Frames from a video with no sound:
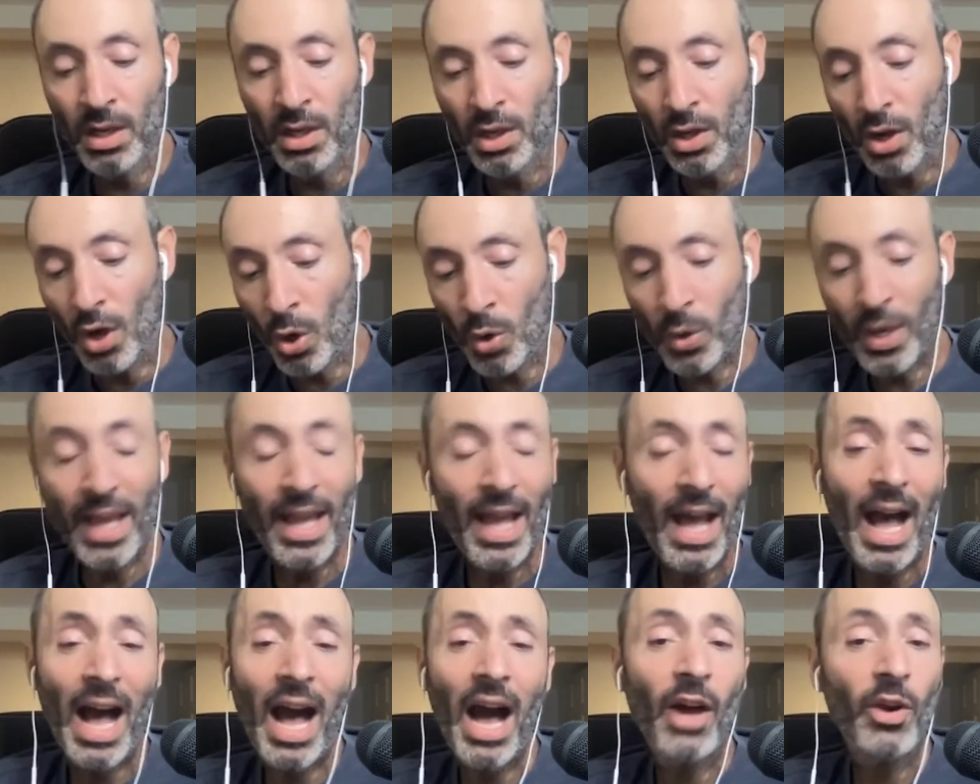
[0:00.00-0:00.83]
okay,
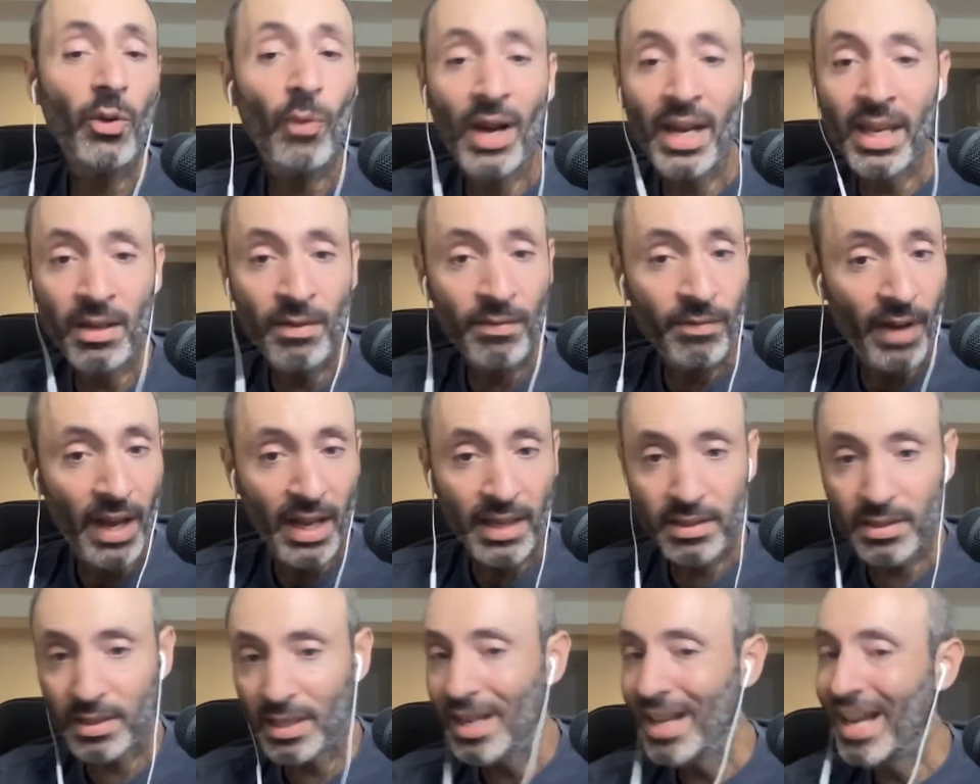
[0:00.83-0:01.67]
how do I
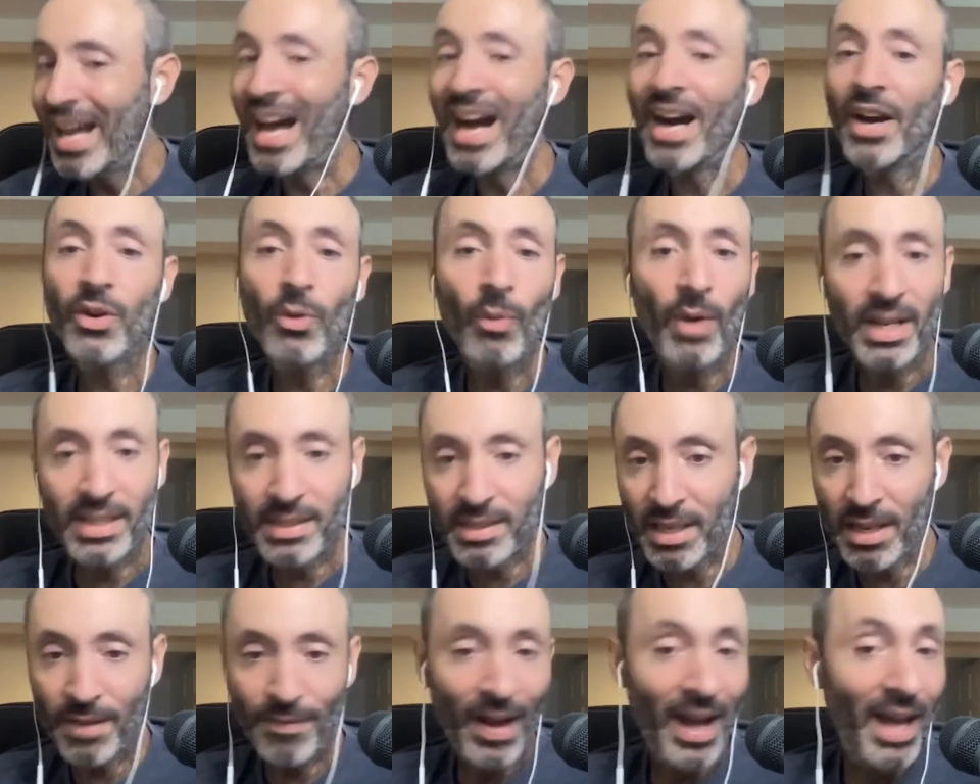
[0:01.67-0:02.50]
invest? How do I
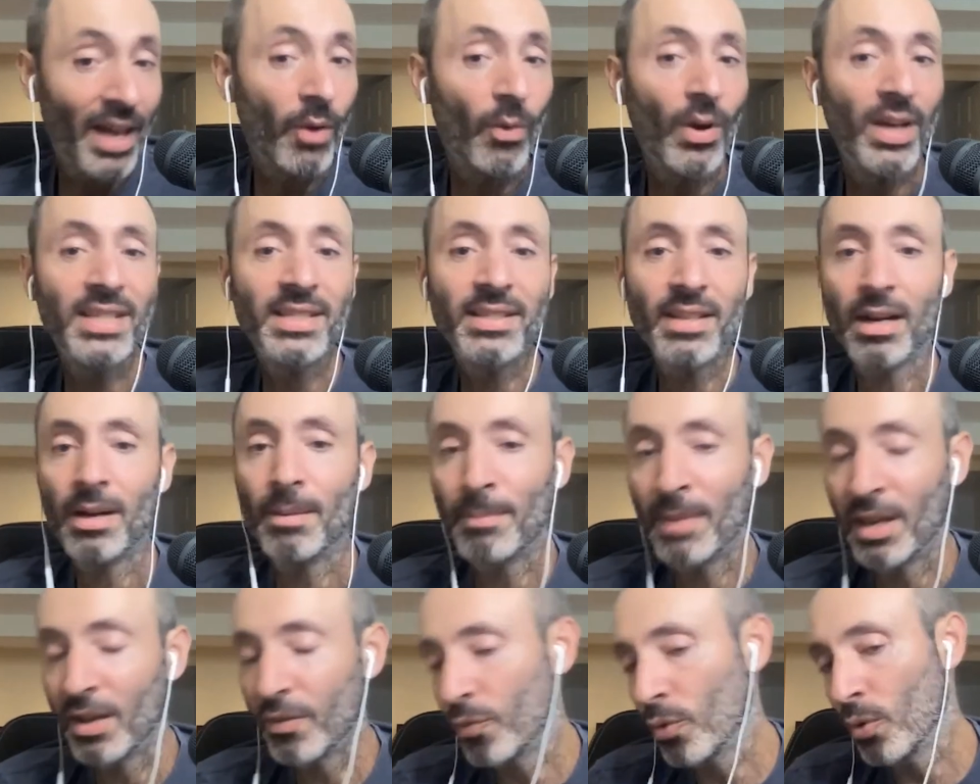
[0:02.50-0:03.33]
save? How do I set up
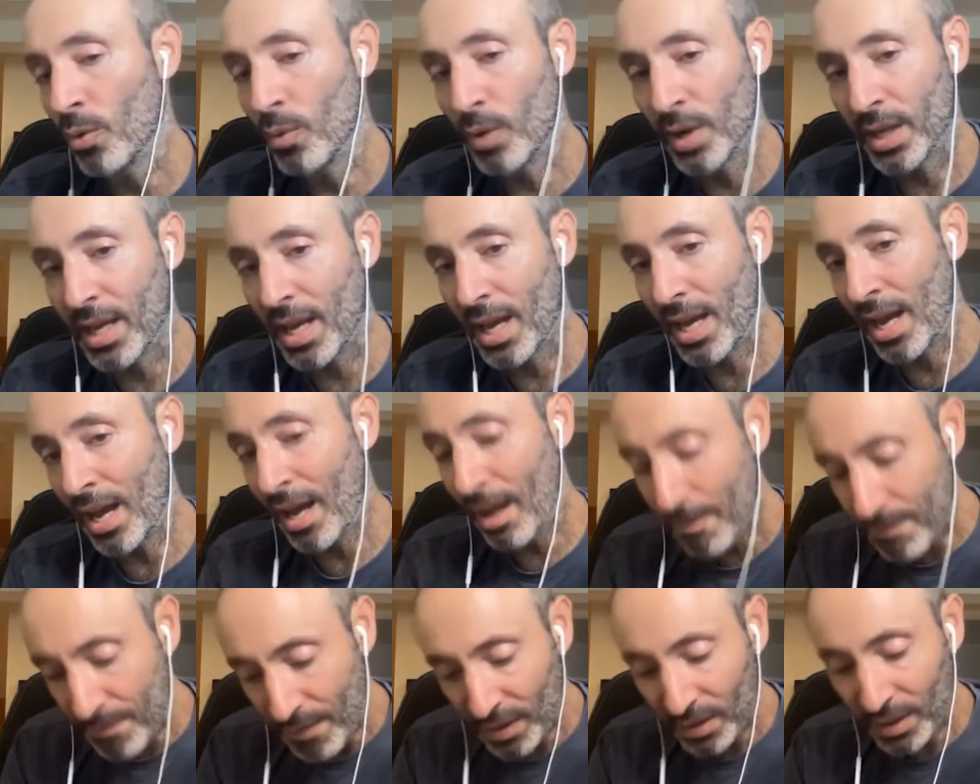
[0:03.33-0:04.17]
my 401k? I
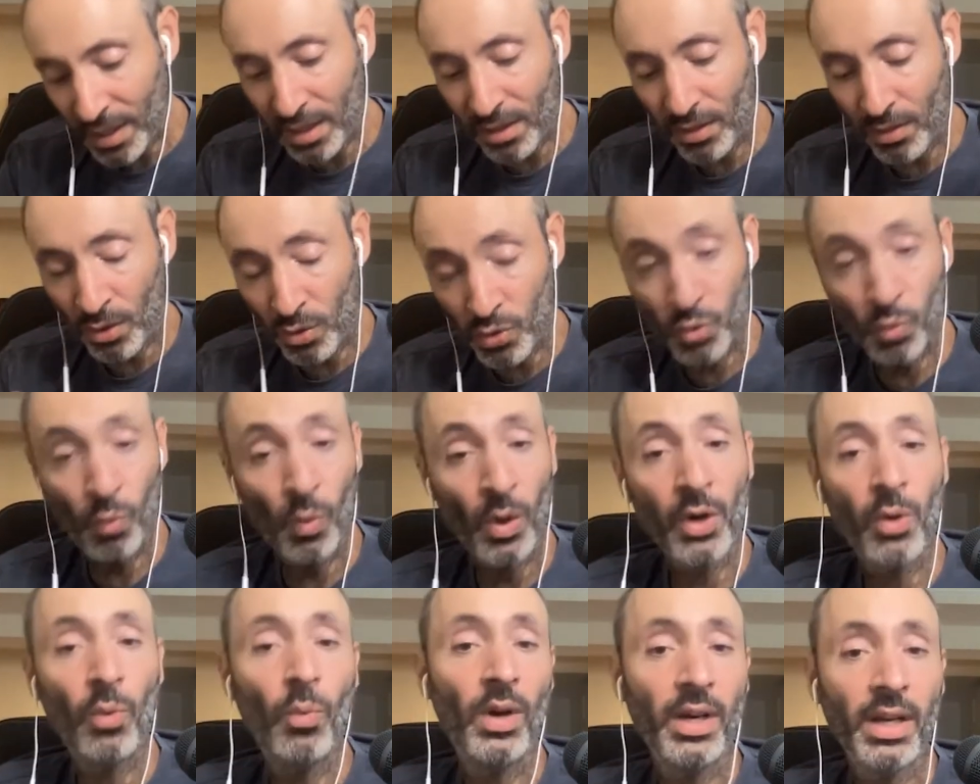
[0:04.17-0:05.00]
felt like those
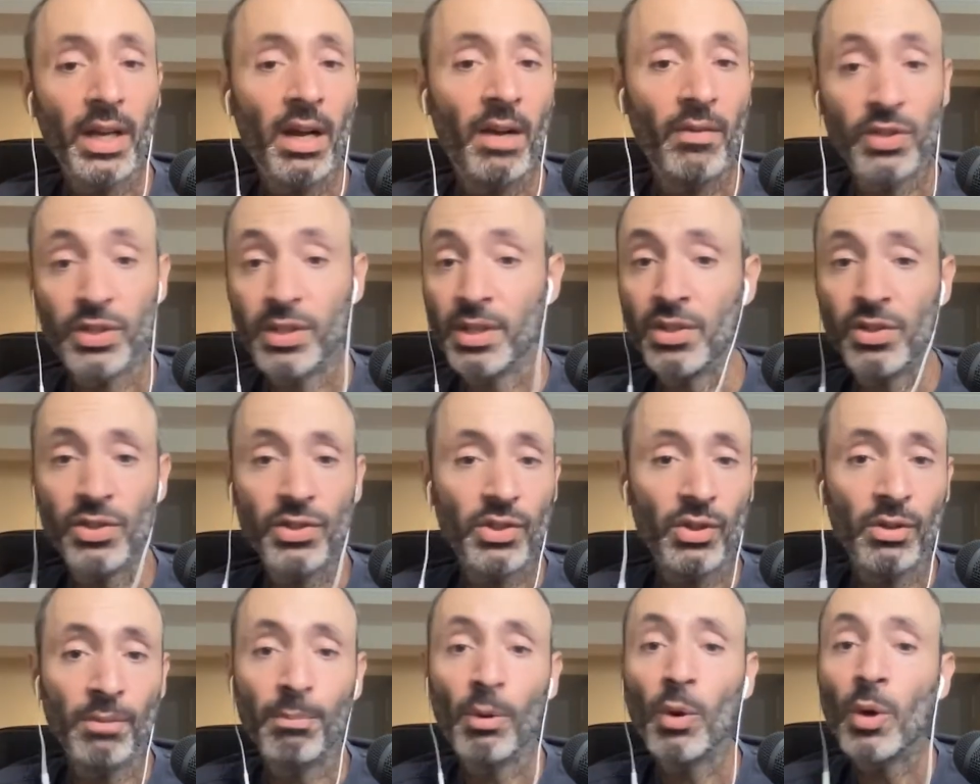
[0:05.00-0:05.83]
101 conversations
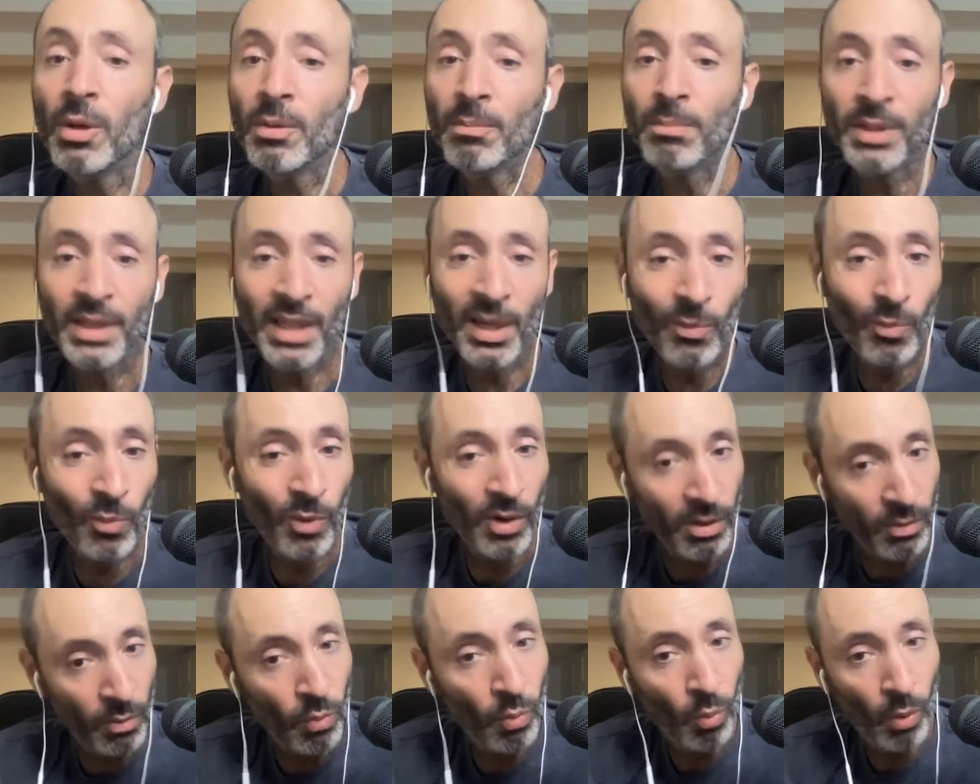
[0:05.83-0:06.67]
are important, but they
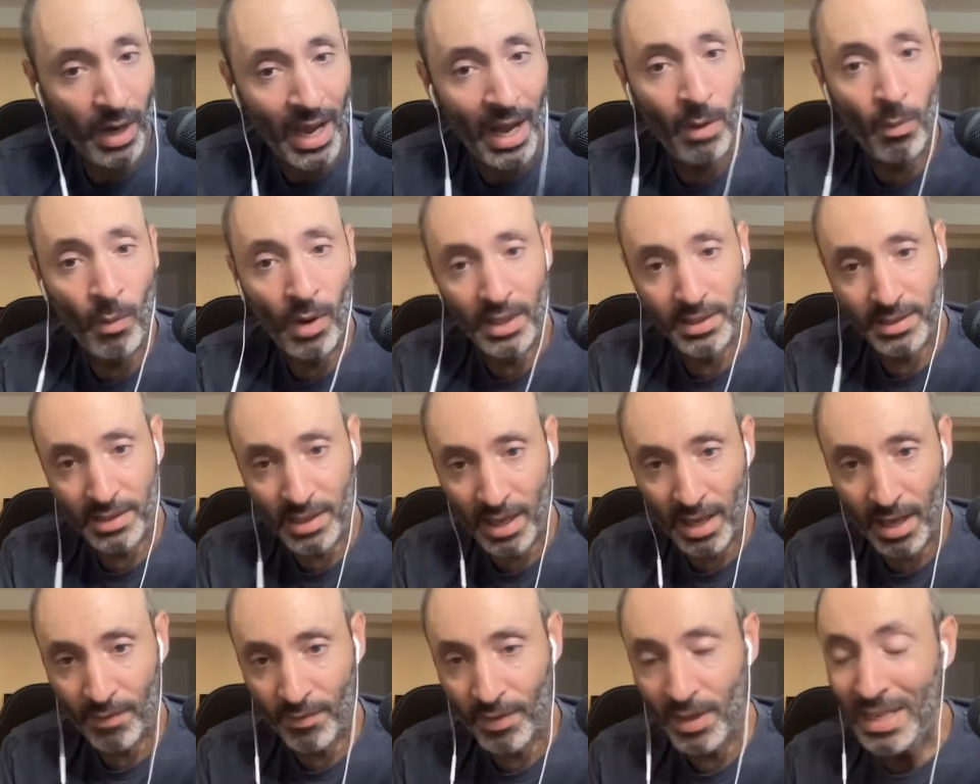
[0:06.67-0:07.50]
weren't what I wanted to
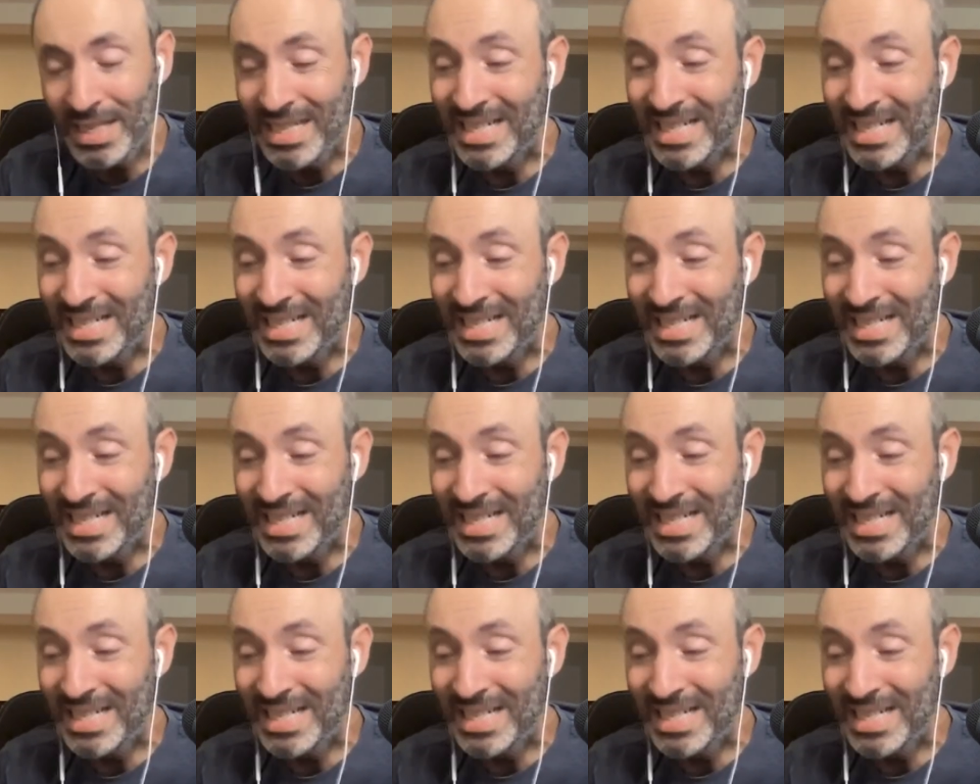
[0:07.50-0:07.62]
have.